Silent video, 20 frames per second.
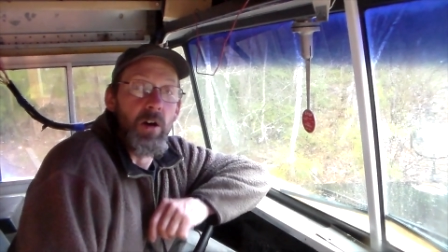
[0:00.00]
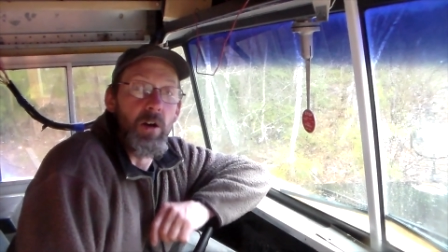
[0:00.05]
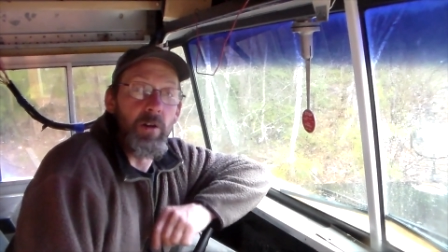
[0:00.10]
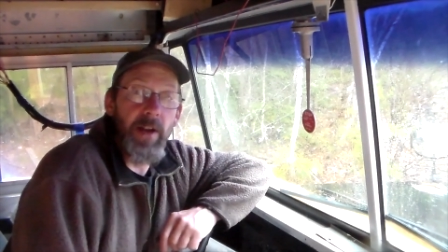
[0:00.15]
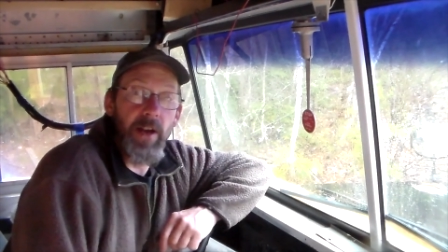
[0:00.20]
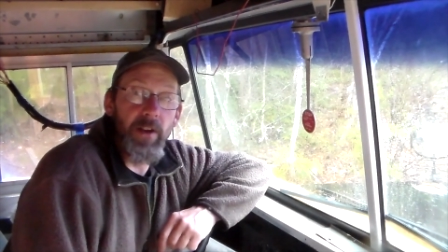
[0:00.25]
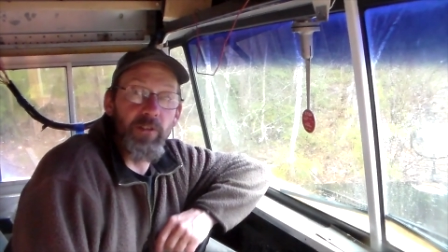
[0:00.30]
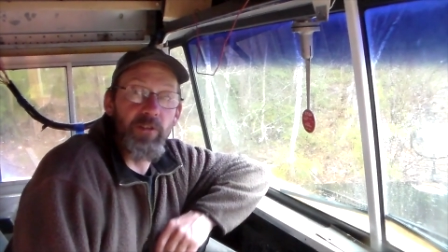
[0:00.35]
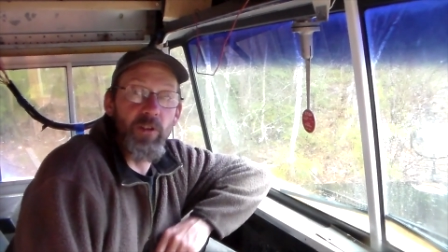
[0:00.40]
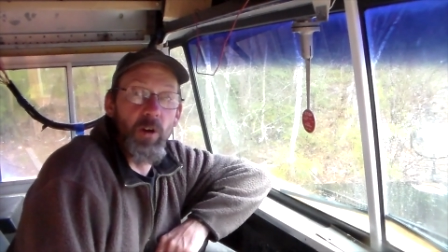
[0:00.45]

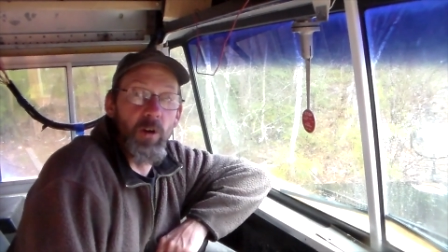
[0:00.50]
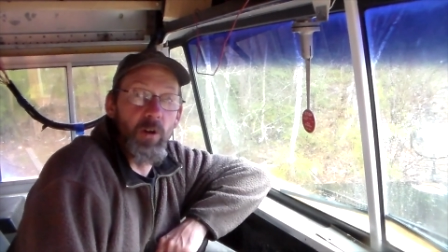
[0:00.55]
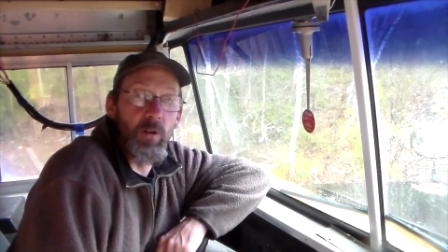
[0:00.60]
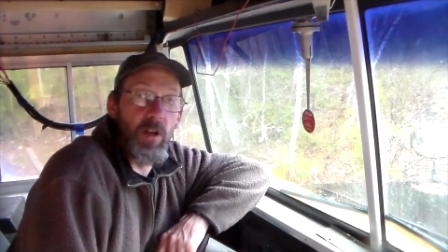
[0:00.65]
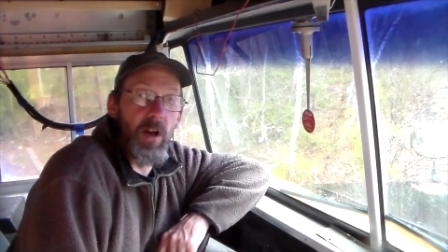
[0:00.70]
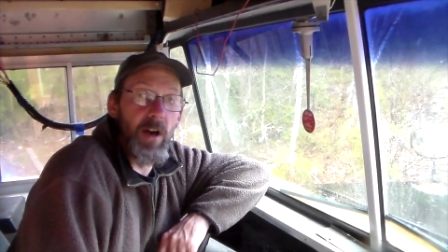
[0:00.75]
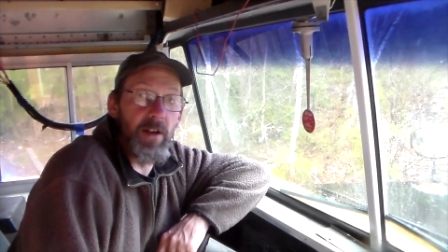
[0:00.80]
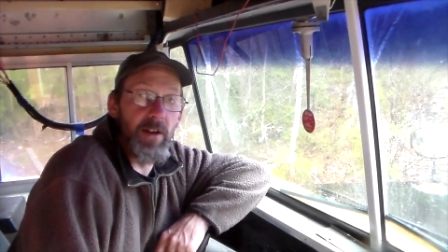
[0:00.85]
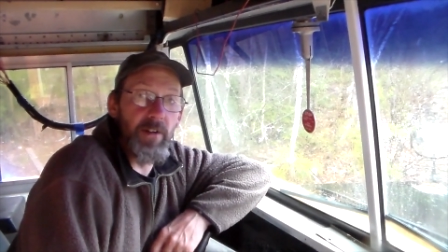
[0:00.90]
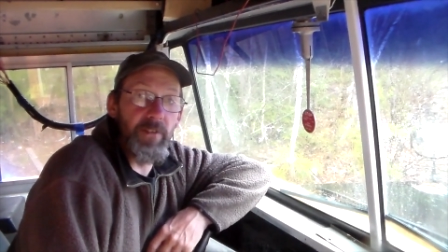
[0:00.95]
Okay, so
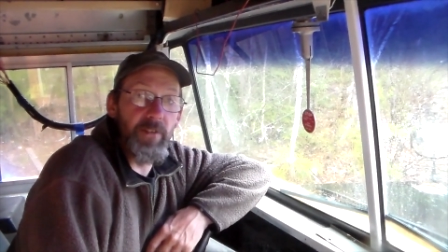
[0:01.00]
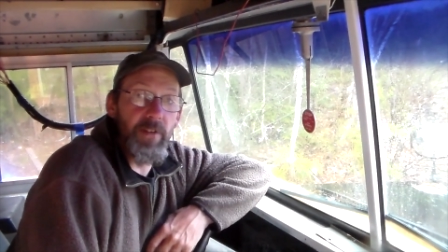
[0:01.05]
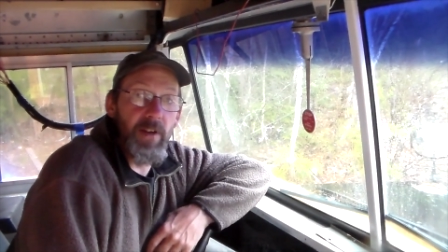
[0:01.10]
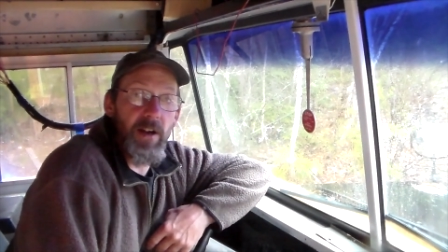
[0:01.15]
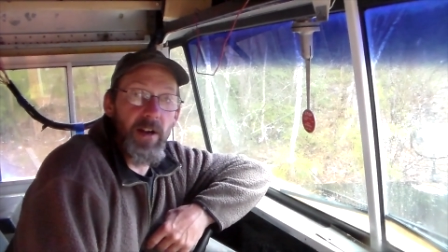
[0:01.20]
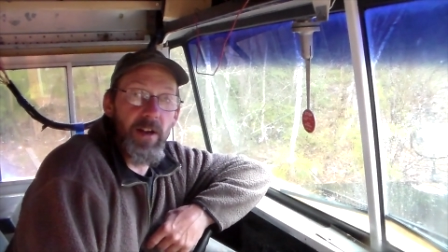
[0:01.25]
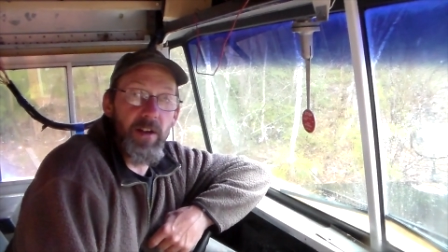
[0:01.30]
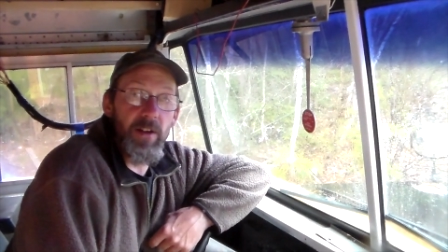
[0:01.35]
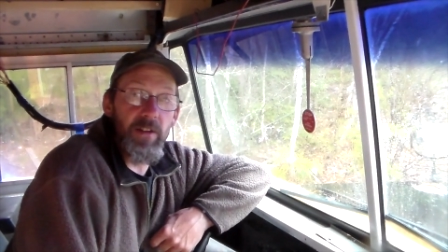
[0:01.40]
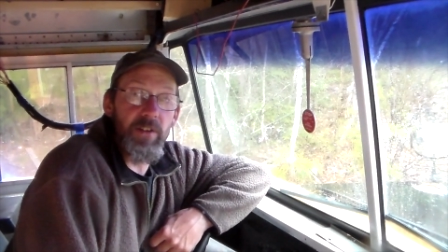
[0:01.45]
a lot
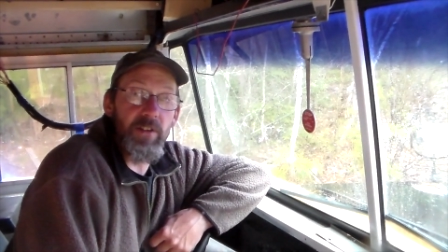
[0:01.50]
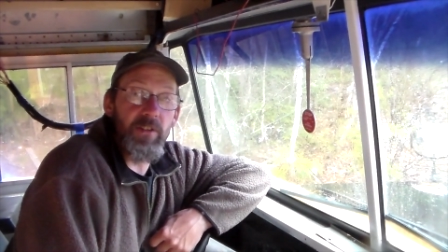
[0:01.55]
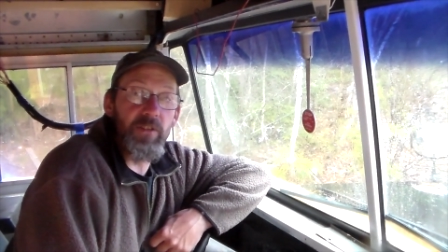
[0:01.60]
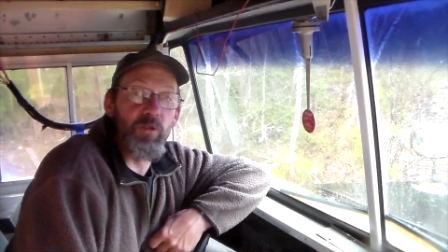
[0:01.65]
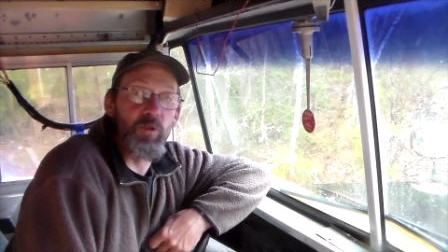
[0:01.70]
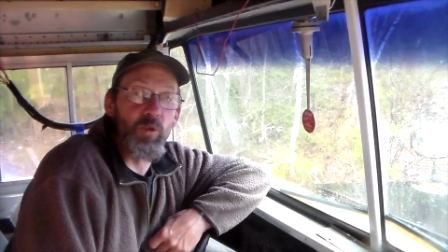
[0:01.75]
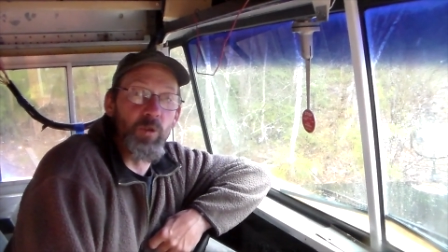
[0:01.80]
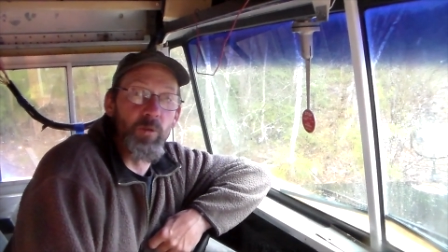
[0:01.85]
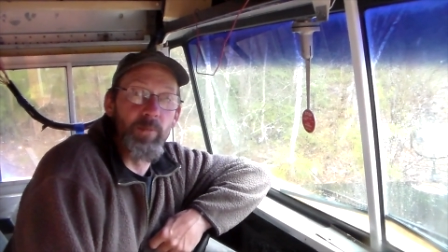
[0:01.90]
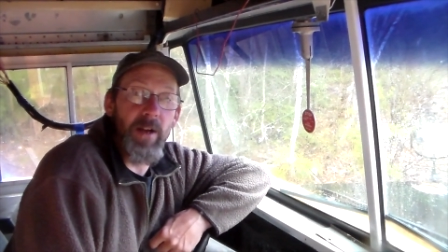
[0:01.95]
of these
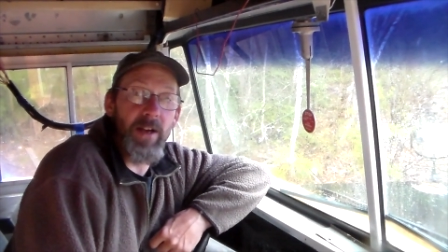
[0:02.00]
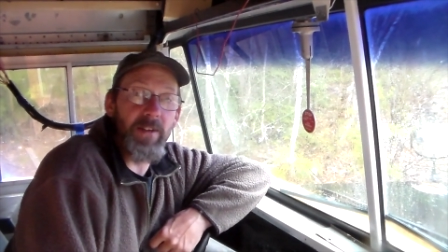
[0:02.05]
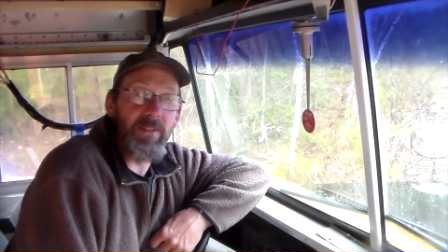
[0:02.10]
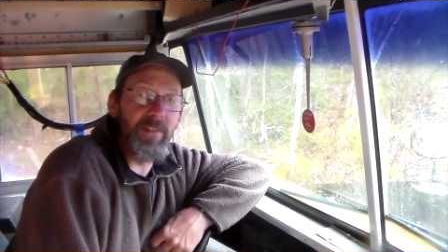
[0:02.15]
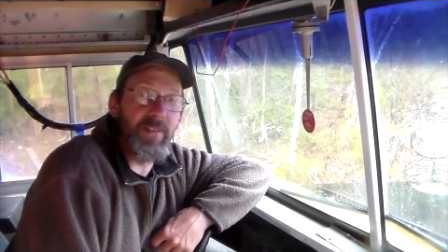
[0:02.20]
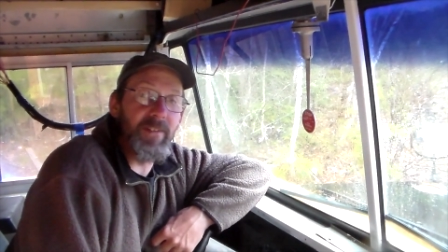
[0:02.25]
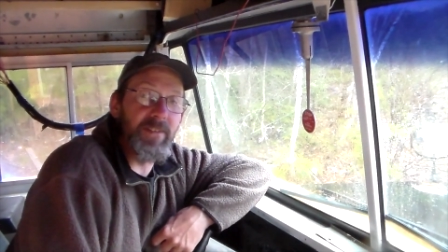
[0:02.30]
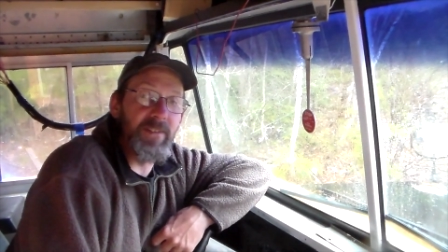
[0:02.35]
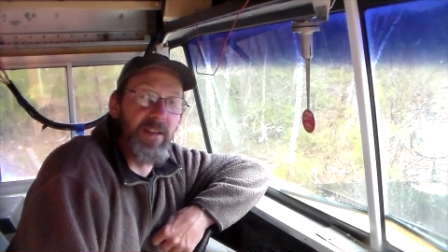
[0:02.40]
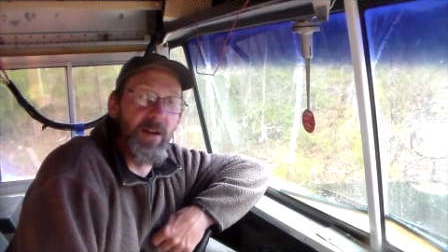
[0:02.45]
school
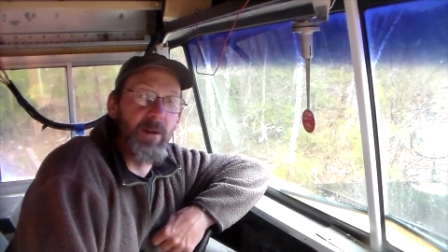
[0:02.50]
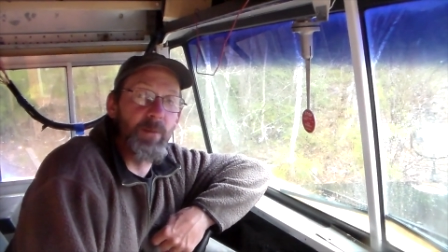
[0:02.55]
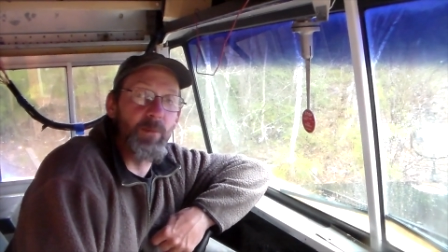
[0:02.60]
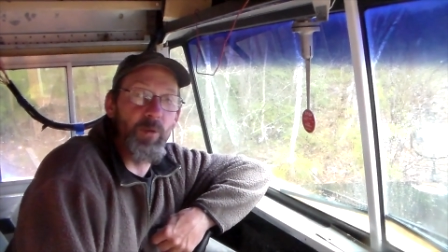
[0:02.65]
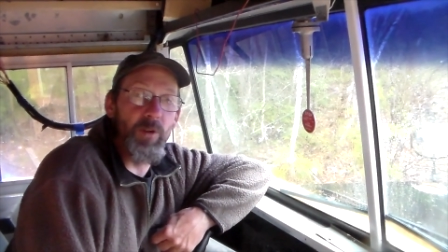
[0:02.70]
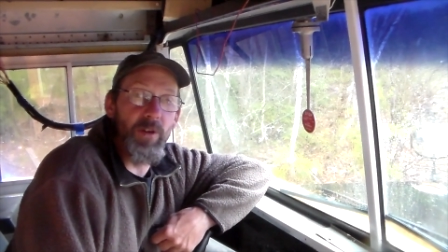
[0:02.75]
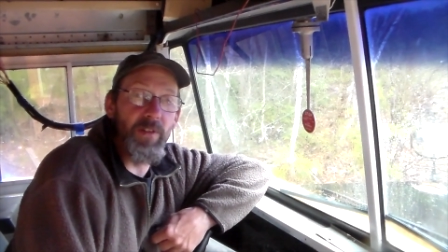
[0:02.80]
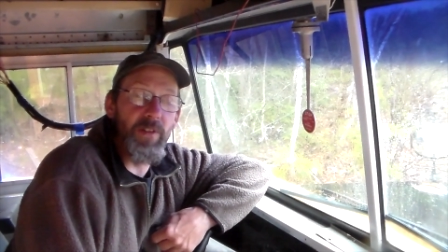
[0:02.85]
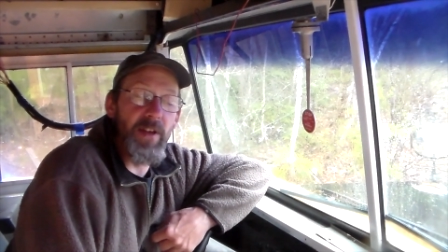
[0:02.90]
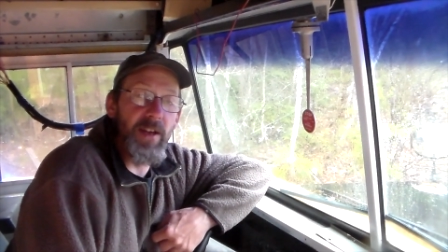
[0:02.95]
buses
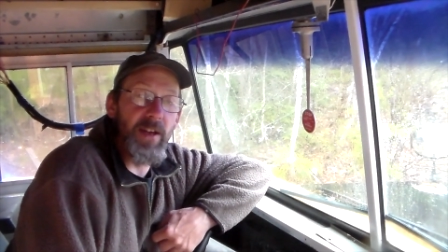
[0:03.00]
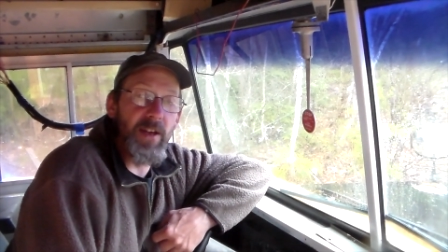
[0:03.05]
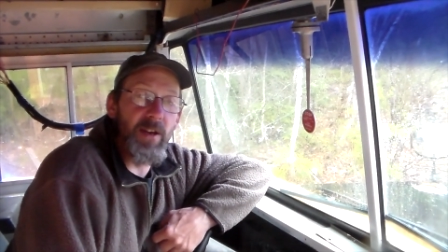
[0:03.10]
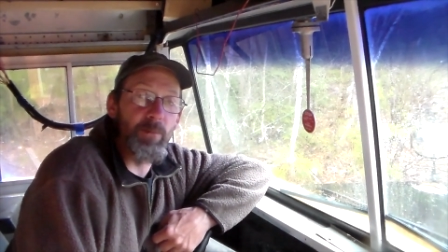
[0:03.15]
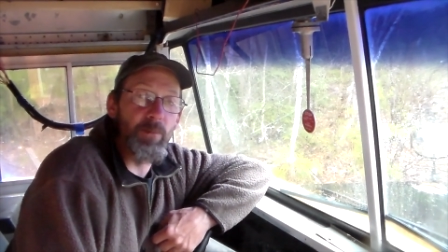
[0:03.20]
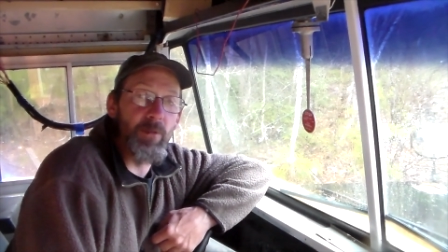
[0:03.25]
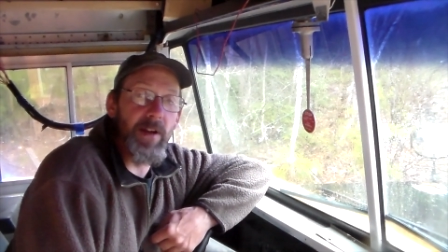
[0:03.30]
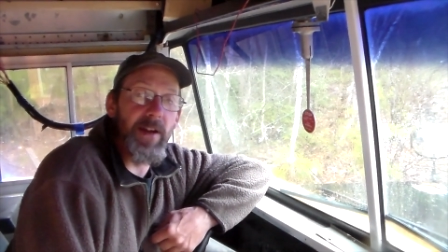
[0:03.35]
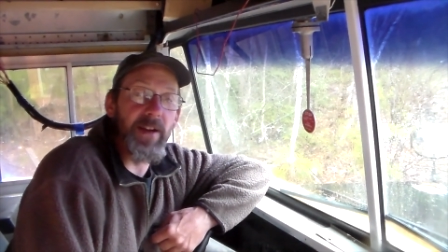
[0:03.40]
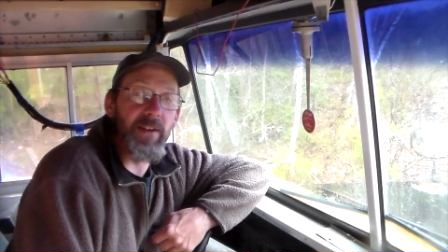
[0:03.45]
come with
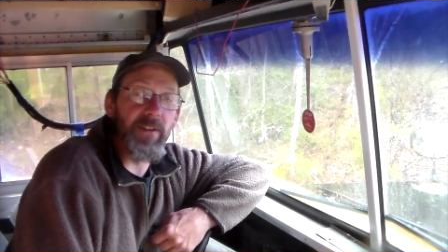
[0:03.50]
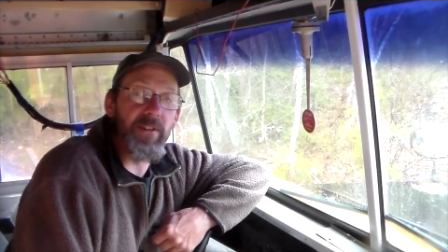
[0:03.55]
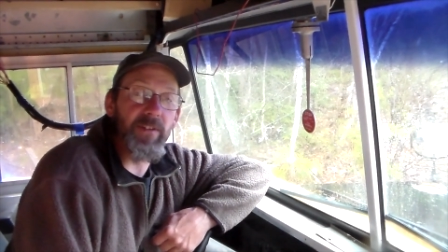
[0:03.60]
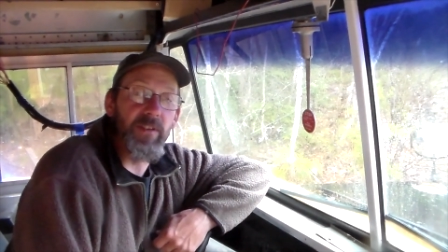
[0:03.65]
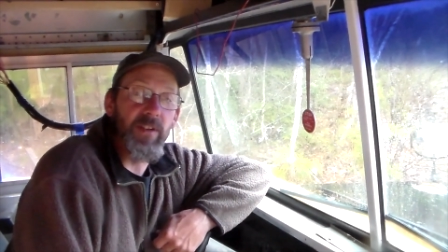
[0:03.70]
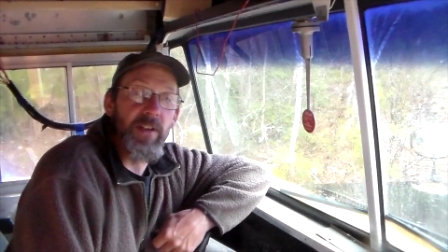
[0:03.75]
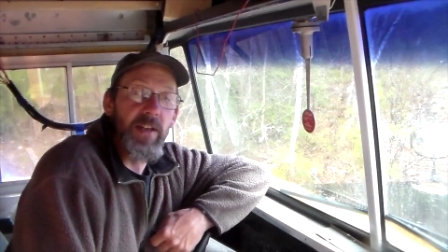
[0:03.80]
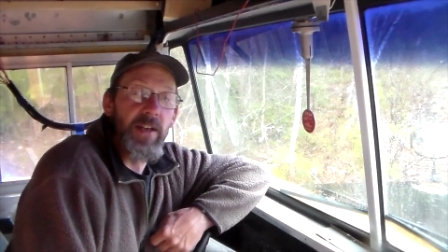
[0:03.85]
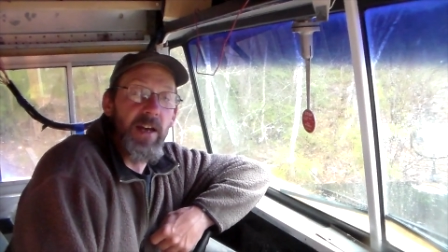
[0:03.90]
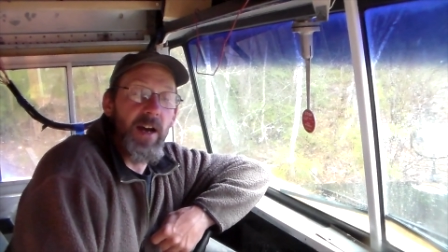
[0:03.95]
air
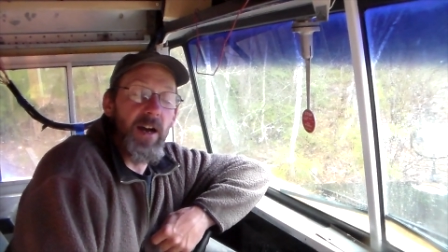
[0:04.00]
brakes.